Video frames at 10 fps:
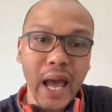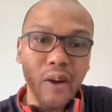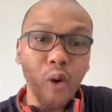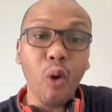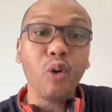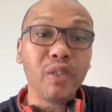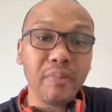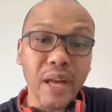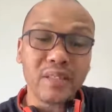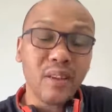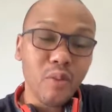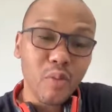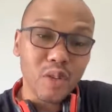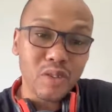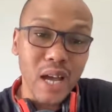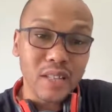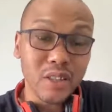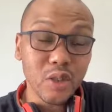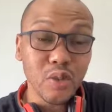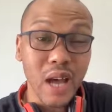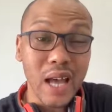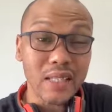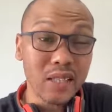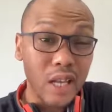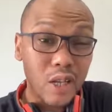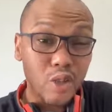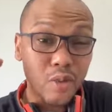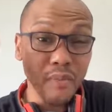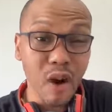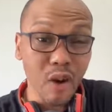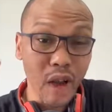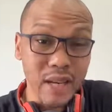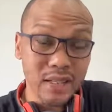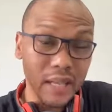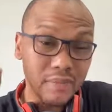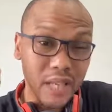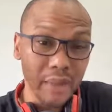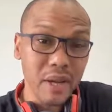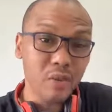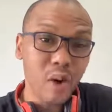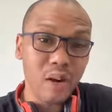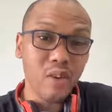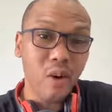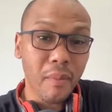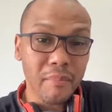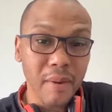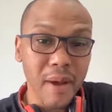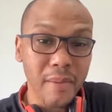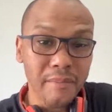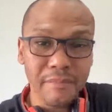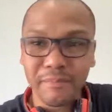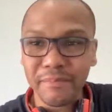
And all the best with tonight. See you guys tomorrow at the same time at 1 o'clock. Bye-bye.